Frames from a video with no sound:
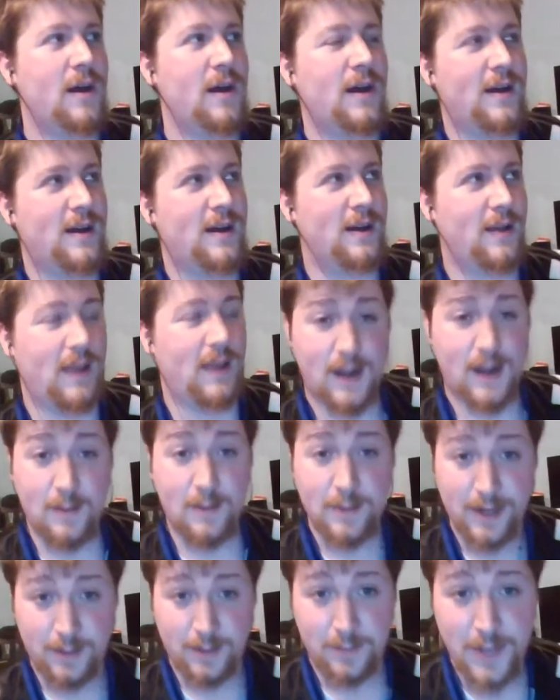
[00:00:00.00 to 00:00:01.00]
And I'm
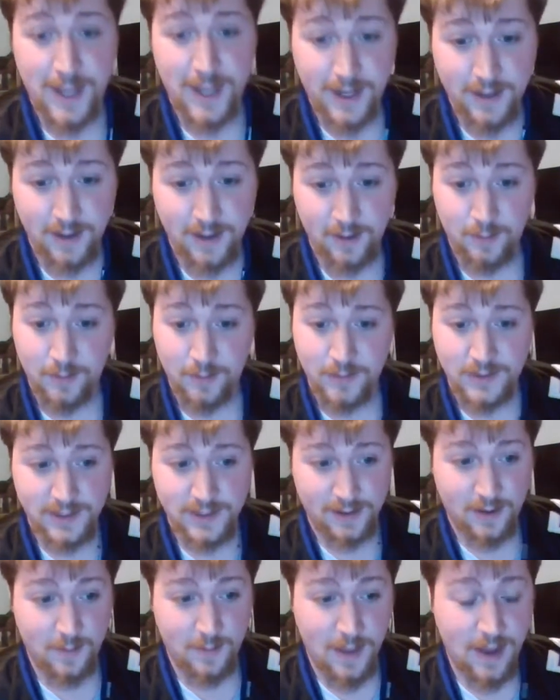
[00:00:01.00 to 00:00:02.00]
going to pick him
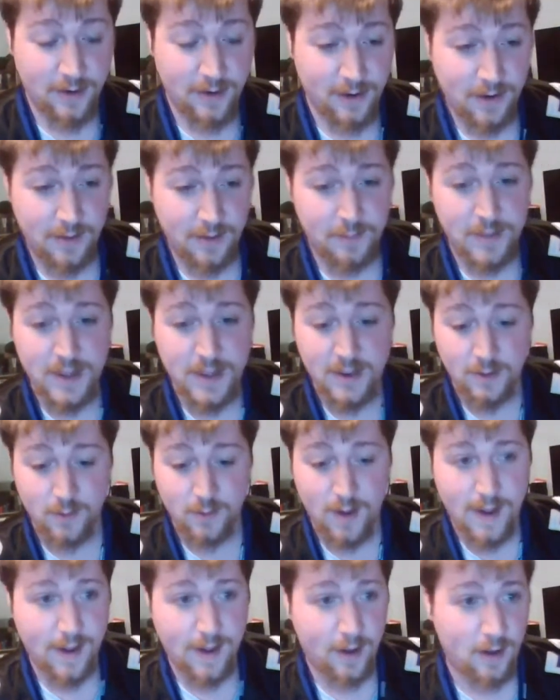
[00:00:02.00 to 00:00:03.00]
to come out here and beat
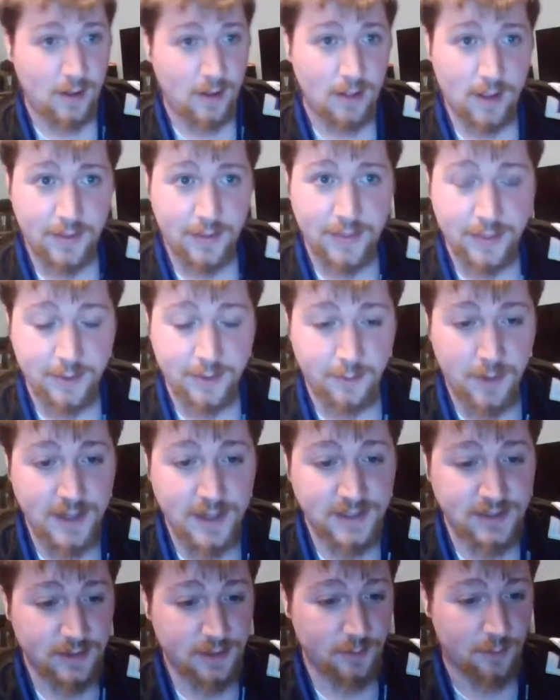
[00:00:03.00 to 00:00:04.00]
Uriah Hall. I think the
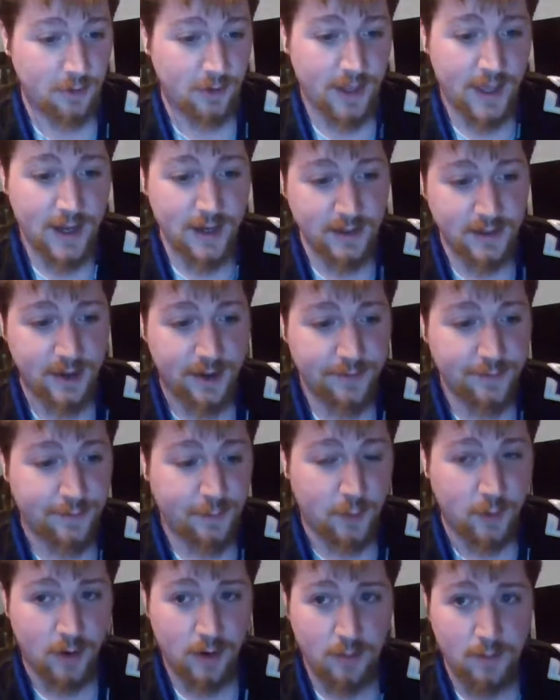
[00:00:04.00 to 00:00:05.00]
wrestling will get it done
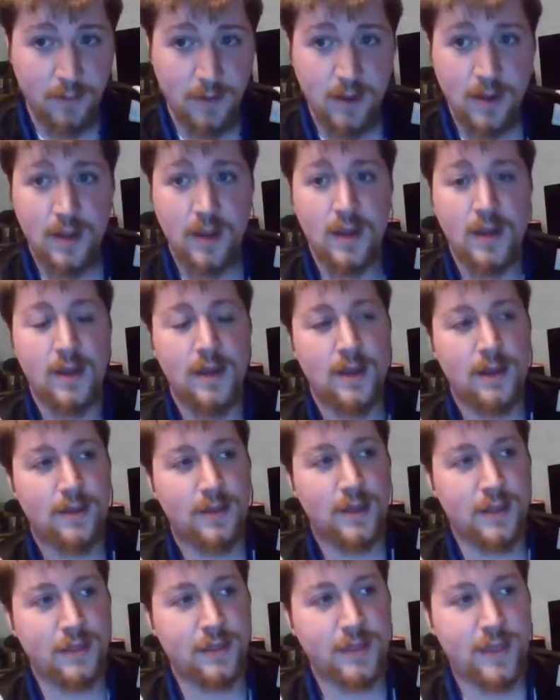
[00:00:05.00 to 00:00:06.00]
for him.
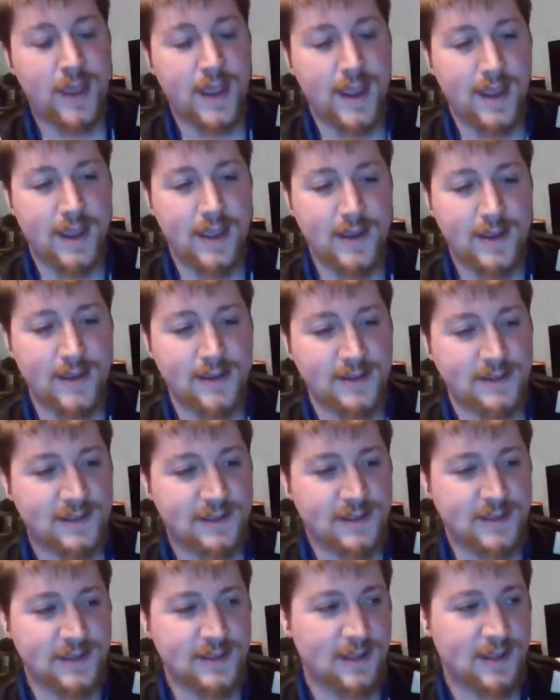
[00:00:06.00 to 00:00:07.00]
The thing
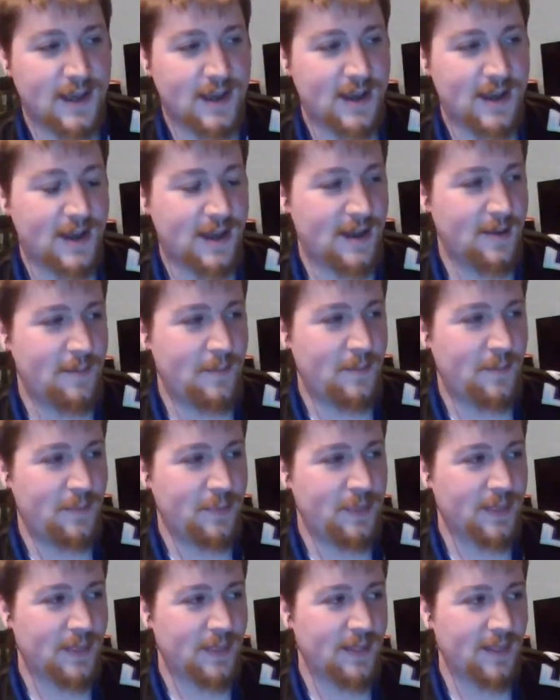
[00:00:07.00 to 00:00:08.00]
is,
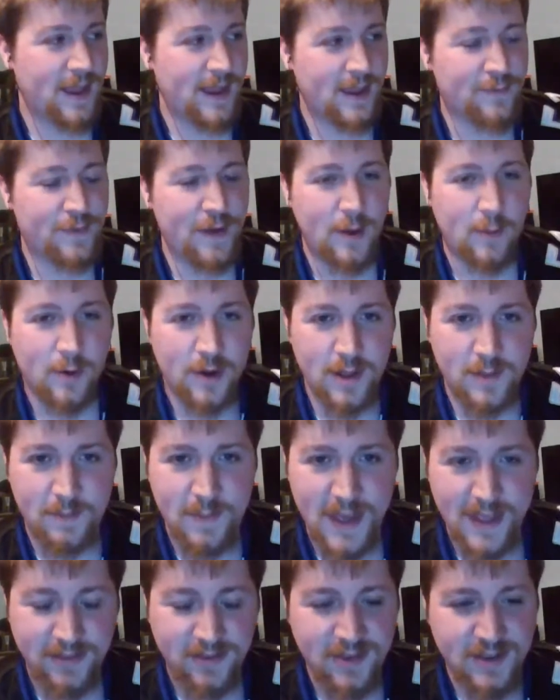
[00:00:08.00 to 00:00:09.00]
like if I were to
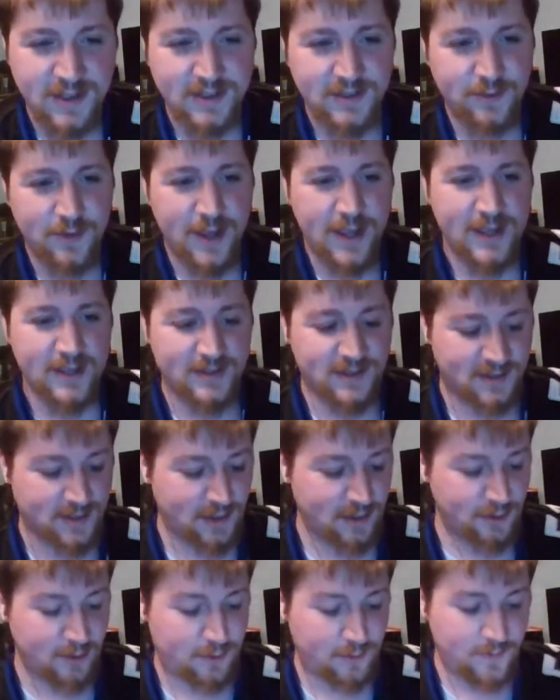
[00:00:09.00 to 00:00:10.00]
bet this fight,
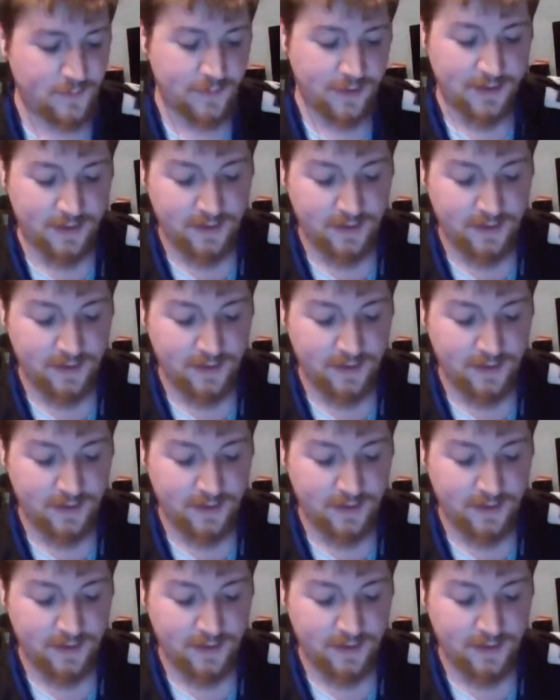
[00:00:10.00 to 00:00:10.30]
so